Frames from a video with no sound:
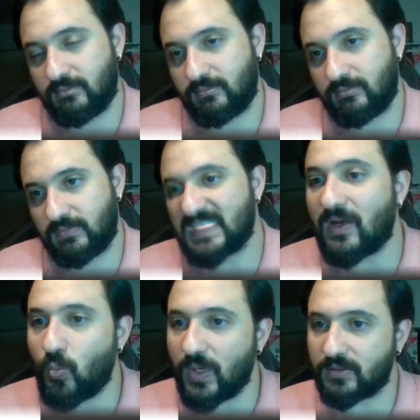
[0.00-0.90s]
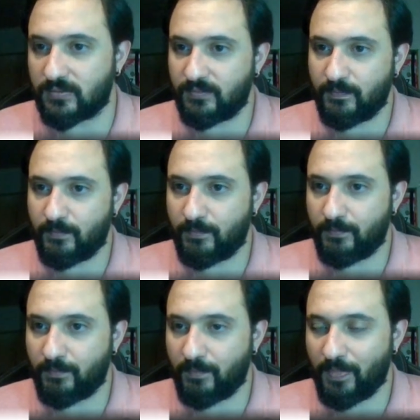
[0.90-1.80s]
someone.
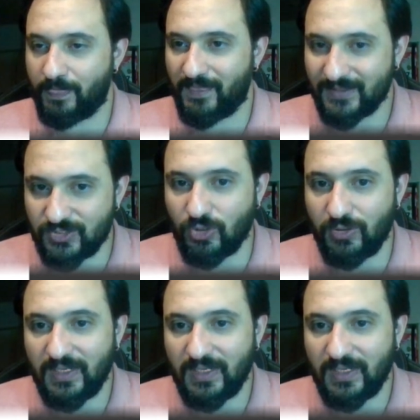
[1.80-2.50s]
So,